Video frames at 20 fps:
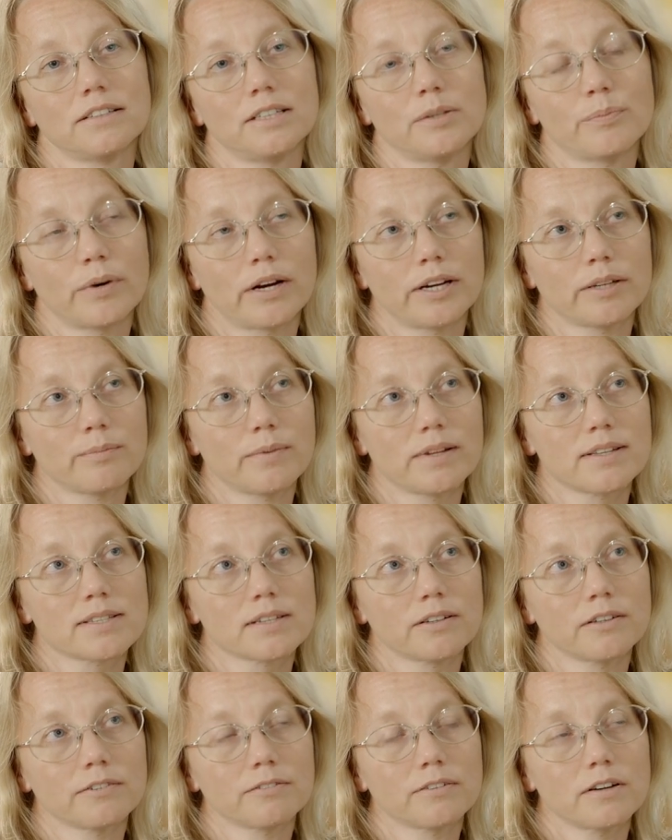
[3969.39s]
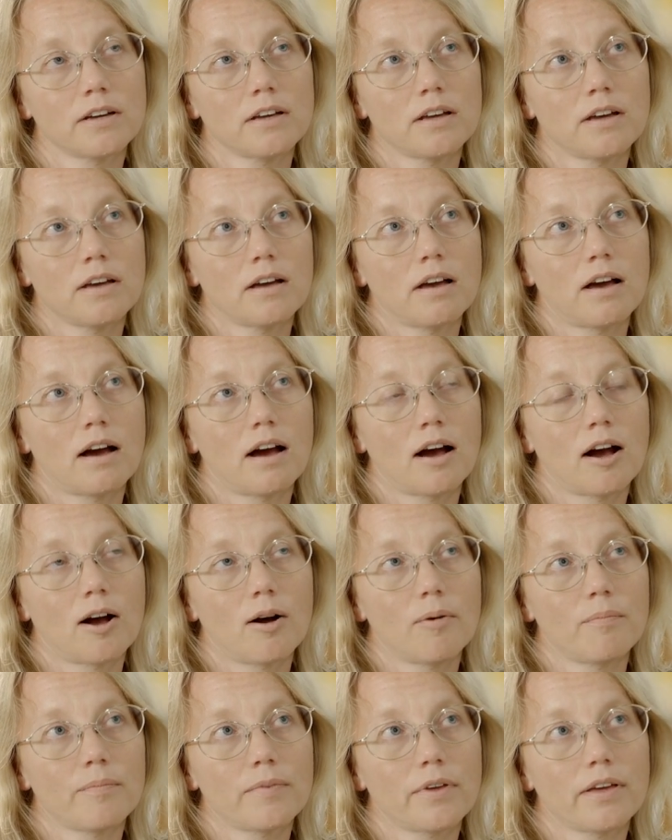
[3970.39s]
or departments of
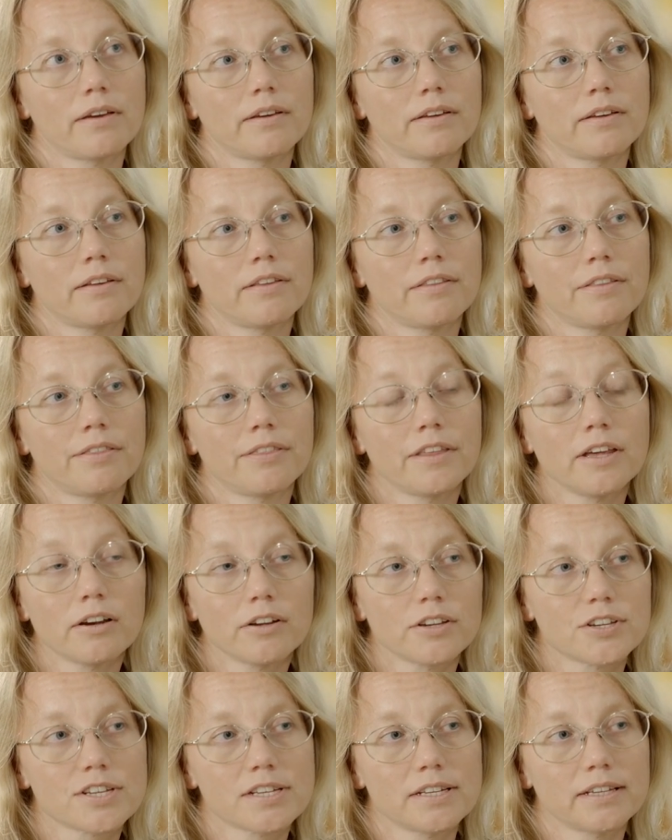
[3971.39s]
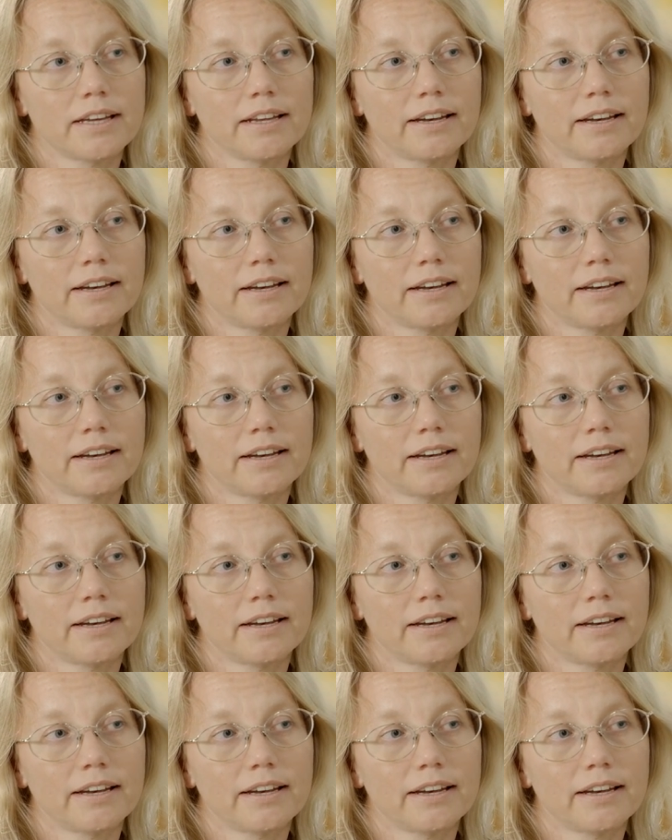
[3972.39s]
um, eh, theology.